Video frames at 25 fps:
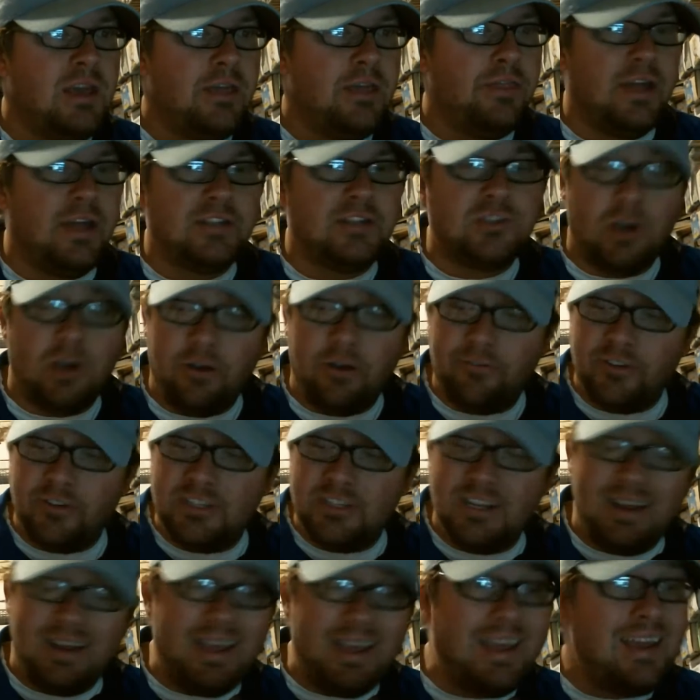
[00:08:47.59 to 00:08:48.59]
That's all for
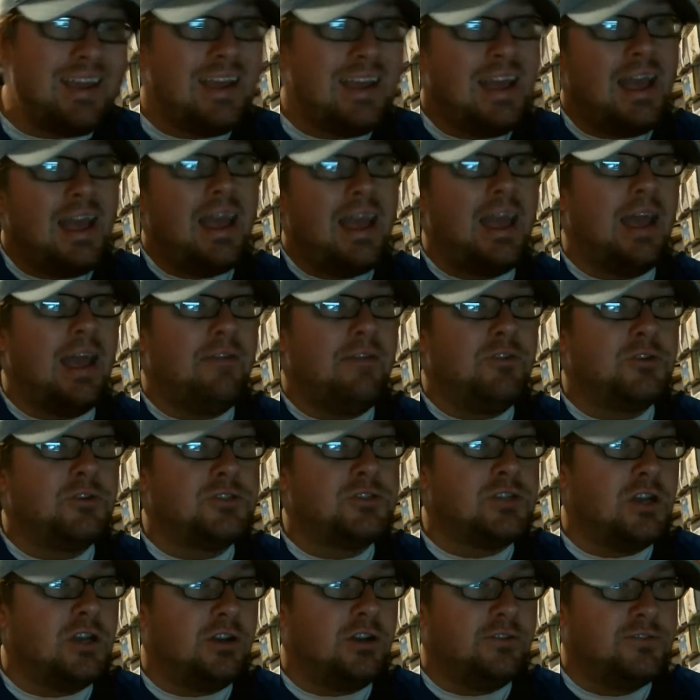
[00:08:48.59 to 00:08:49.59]
today. Have
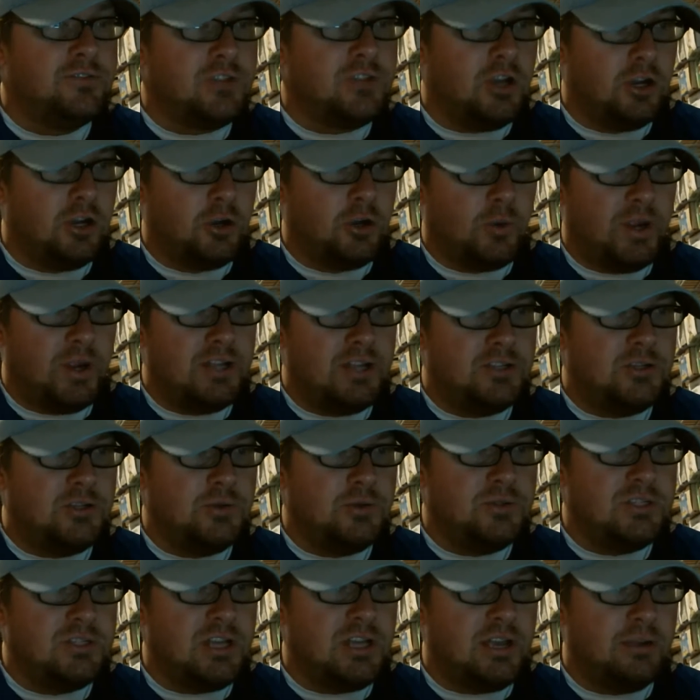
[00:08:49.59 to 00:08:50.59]
yourselves a great
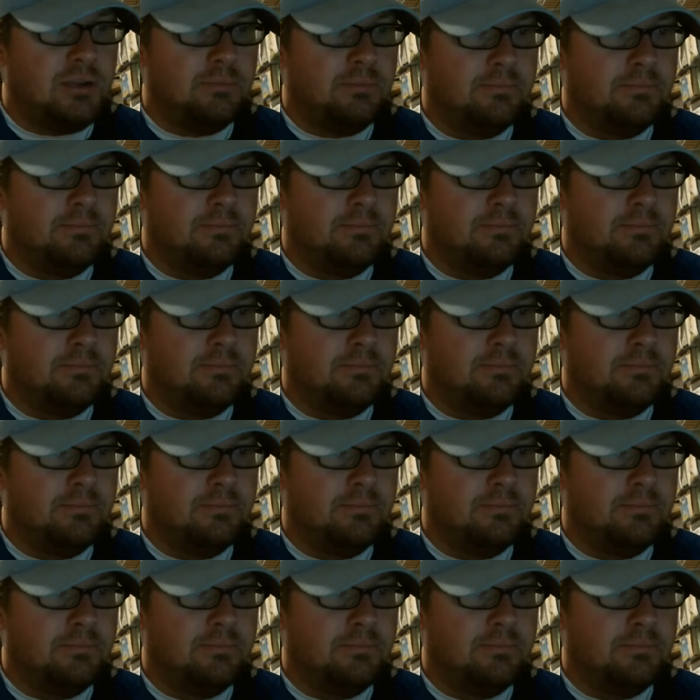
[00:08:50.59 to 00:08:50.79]
Tuesday.